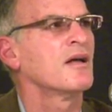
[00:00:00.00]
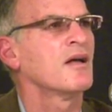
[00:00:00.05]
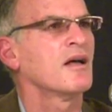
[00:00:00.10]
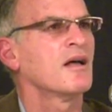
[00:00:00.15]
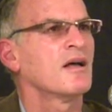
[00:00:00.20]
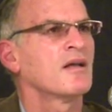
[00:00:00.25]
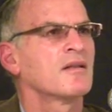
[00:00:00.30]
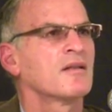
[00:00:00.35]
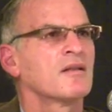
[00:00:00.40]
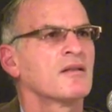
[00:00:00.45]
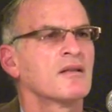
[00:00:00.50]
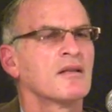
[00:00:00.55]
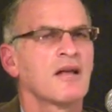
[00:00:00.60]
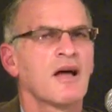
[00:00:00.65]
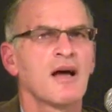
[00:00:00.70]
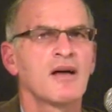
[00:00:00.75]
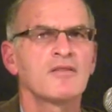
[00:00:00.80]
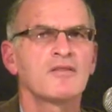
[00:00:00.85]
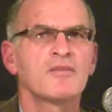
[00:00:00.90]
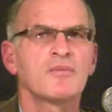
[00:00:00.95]
Right. And
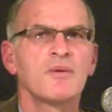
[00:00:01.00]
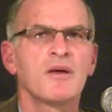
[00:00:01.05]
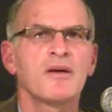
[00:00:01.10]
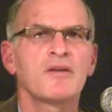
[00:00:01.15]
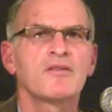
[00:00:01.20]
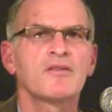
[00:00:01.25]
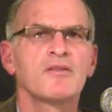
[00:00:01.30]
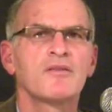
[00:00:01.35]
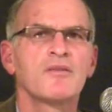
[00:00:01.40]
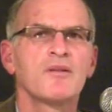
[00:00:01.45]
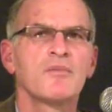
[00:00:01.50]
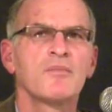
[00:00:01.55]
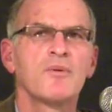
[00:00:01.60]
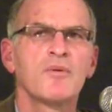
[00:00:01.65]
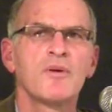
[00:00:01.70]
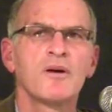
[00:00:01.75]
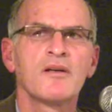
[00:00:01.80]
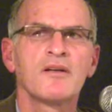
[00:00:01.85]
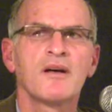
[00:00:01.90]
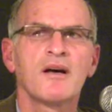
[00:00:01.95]
the aspects of the
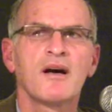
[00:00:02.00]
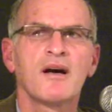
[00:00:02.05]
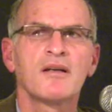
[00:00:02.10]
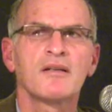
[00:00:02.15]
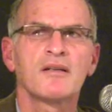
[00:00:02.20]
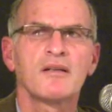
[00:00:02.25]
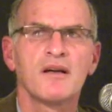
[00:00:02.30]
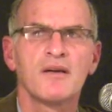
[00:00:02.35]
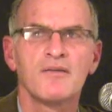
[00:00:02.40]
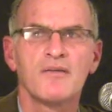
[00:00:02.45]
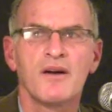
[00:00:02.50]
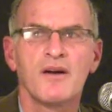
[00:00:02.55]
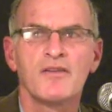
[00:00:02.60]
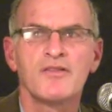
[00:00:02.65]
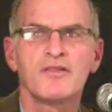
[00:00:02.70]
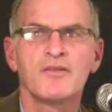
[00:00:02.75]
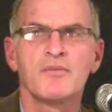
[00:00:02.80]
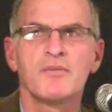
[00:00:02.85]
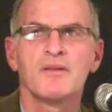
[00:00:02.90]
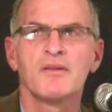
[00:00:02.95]
boycott,
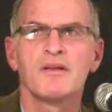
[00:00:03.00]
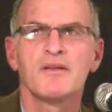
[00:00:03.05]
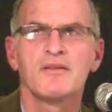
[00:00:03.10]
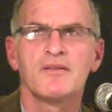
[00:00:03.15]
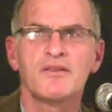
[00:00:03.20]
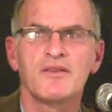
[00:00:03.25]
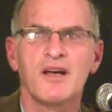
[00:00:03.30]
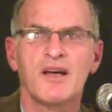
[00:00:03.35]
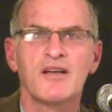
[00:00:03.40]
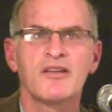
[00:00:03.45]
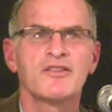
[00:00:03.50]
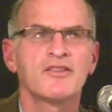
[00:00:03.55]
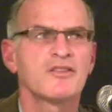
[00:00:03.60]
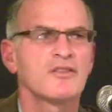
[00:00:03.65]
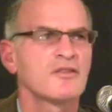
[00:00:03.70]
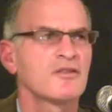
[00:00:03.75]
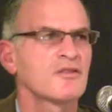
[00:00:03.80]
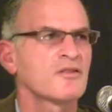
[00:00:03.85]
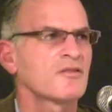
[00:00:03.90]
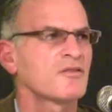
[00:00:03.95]
divestment, and
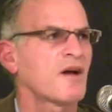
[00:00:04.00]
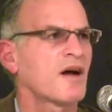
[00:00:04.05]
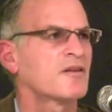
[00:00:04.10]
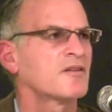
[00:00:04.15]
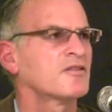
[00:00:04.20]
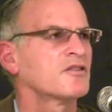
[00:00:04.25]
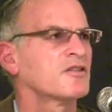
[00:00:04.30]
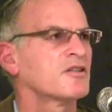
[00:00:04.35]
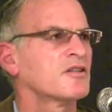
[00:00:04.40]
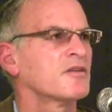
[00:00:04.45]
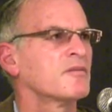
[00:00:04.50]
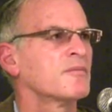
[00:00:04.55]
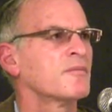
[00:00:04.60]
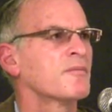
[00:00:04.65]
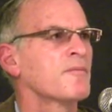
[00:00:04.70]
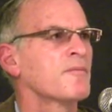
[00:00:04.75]
sanctions strategy,